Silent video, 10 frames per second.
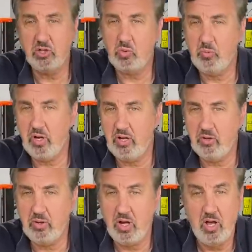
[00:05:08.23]
is one way to
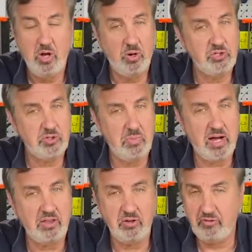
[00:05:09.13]
do it, or just
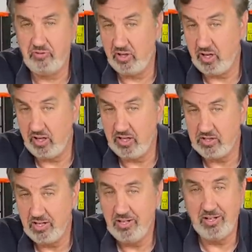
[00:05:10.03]
buy through affiliate
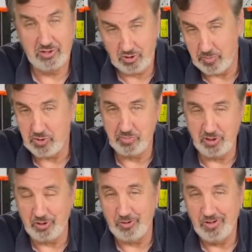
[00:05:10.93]
links in the description
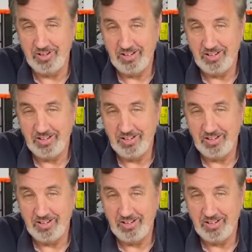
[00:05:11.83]
below.